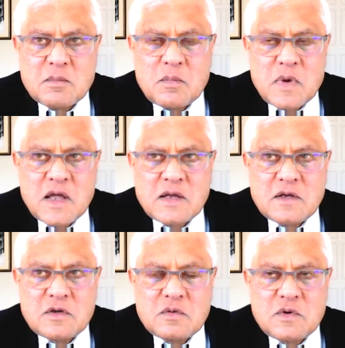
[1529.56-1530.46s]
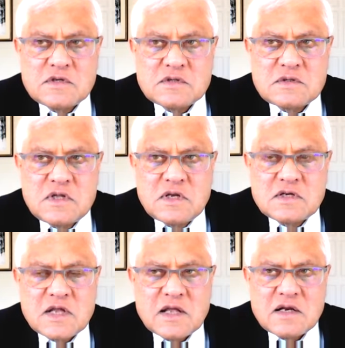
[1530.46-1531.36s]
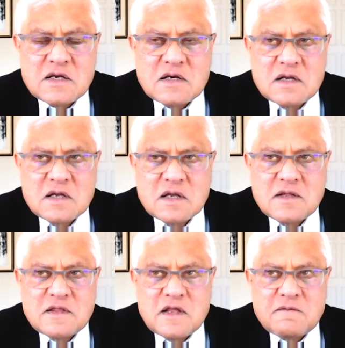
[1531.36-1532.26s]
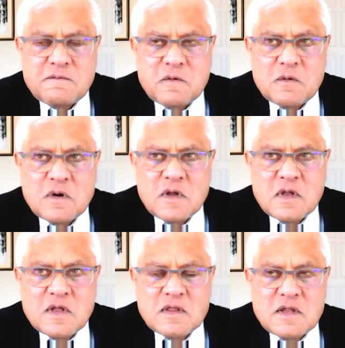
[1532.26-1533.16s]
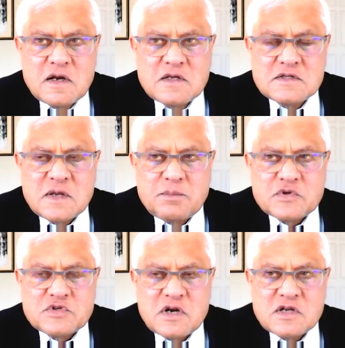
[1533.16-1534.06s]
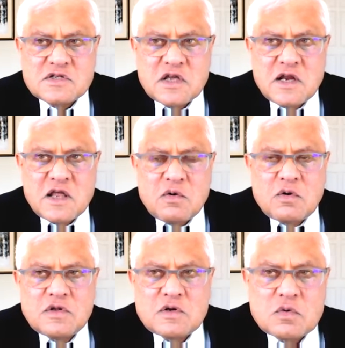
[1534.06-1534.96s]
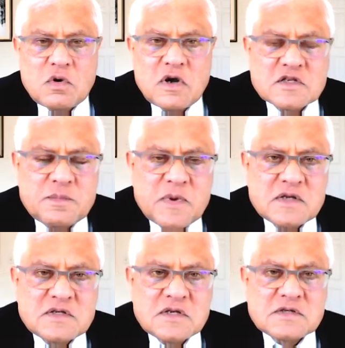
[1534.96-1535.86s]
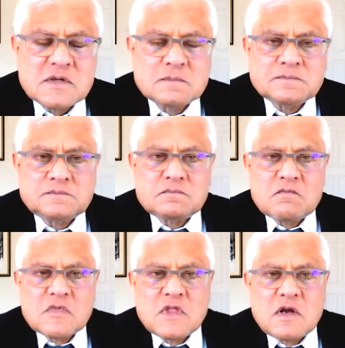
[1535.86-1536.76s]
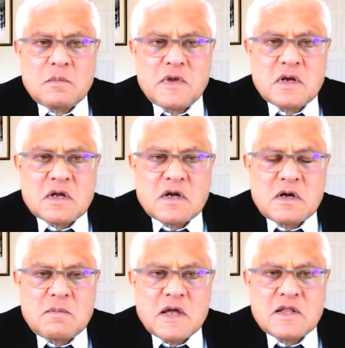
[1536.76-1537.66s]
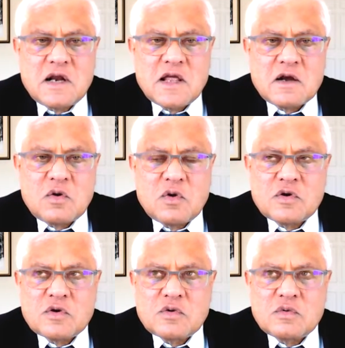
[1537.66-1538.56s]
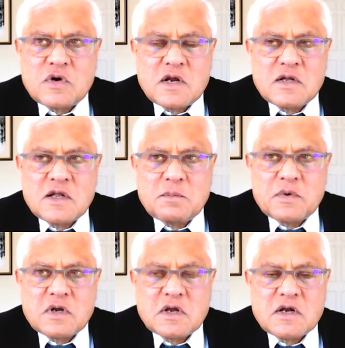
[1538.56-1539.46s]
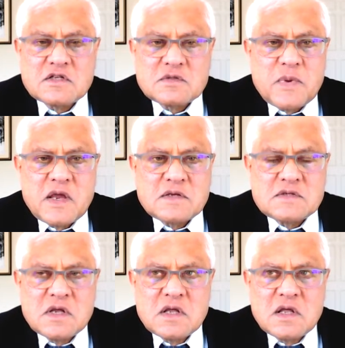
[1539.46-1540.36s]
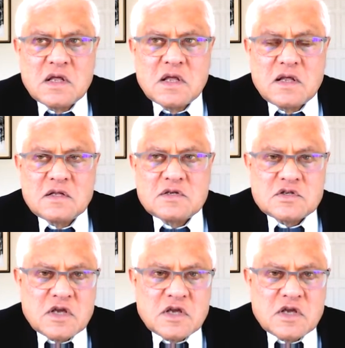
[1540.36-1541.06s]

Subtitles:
by you as the tenant, and therefore there is a percentage area on the total expenses that will be incurred by the landlord to run that particular space, and